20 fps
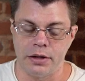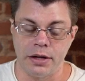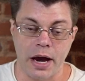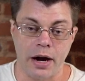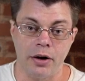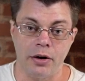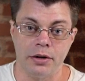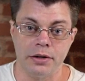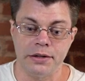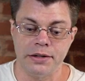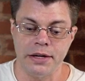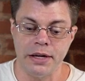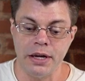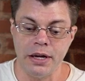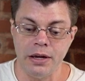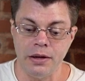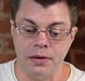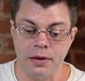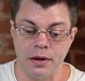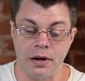
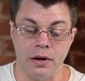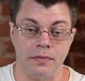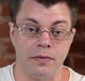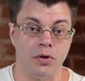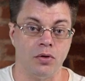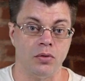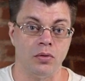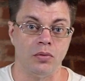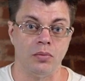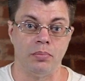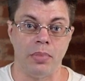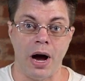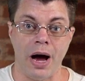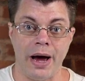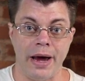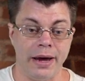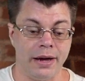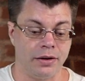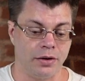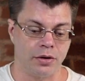guarantee that if you buy
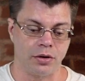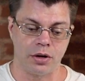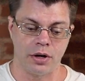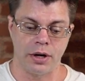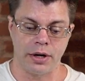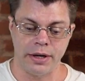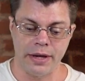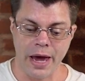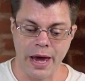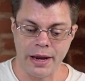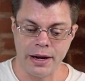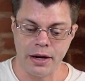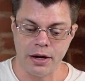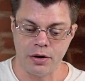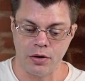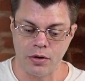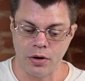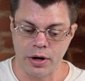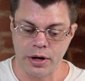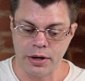it you're gonna get it
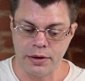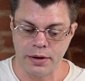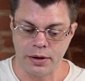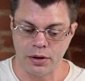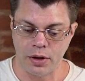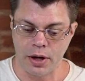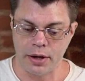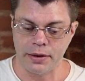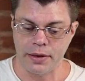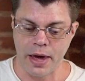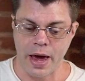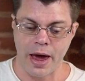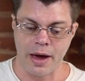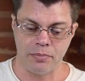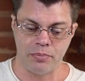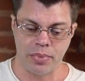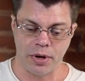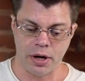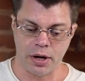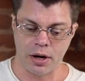or anything like
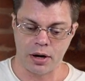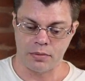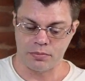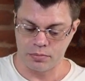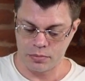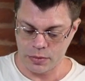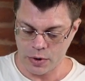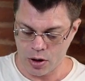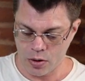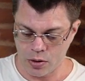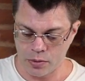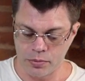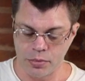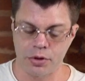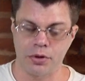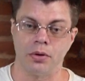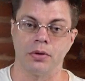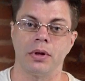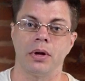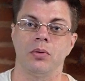that, but I'm
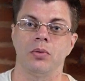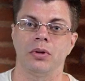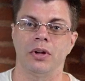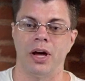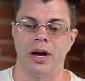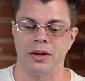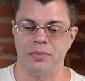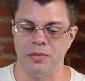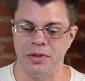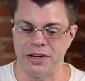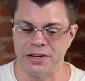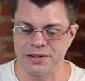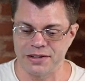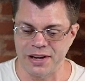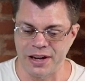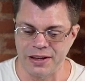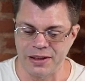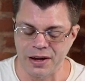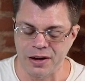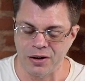sure they would like me to
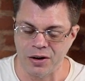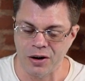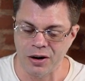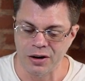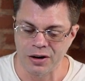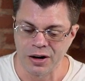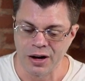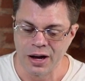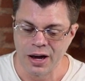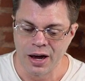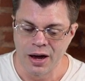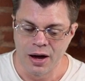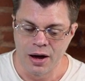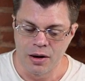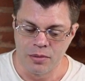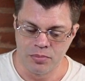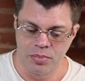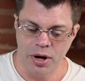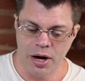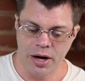say they are.
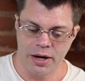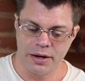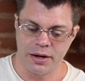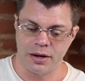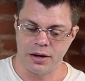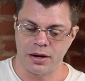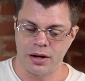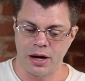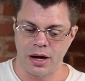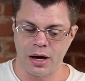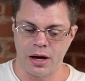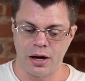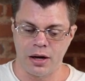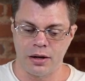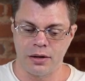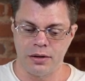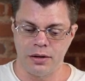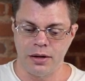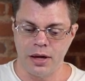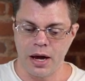But
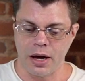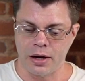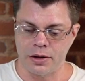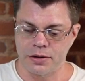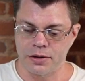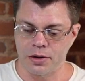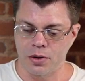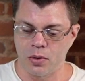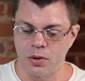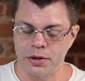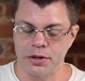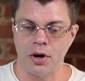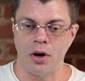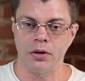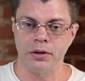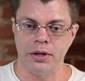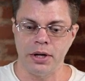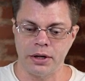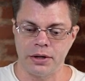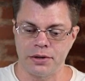yeah, so it's on
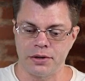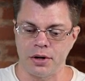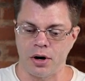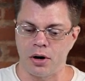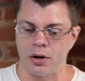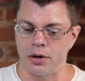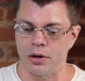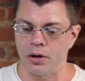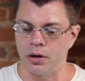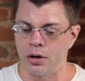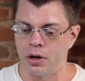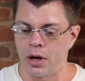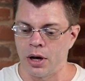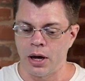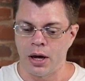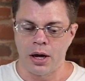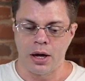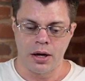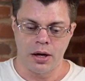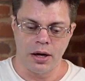Kickstarter.
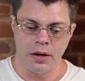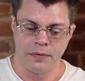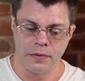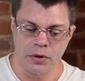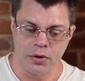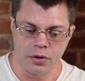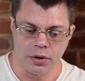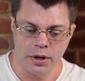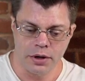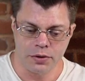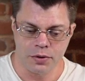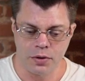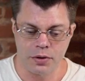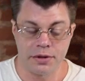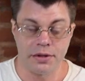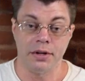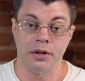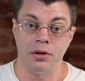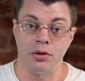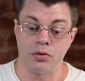If you're
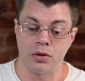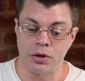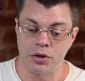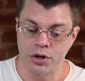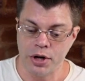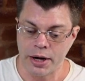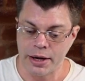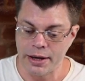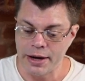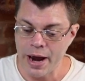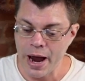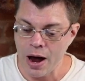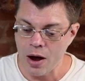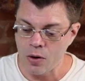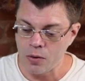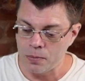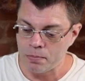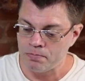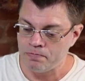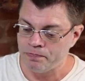interested, you can check it
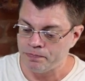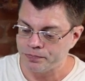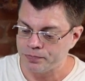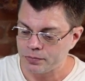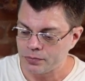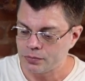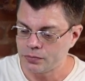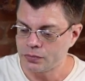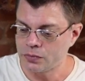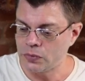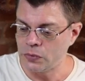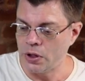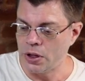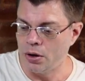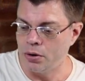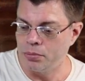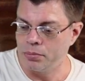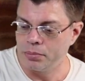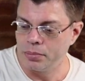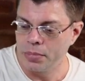out.
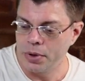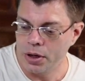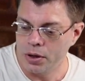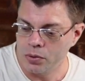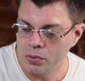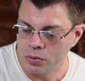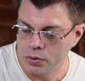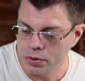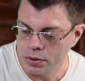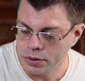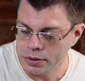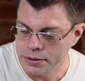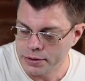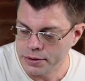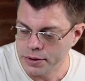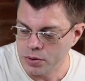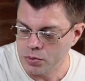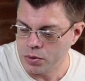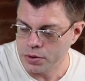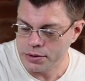But let's
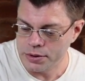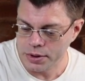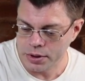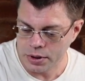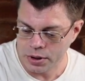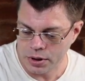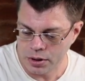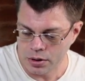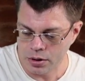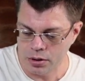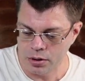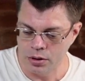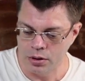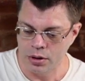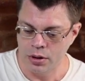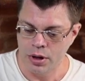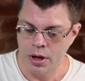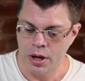see what's in here.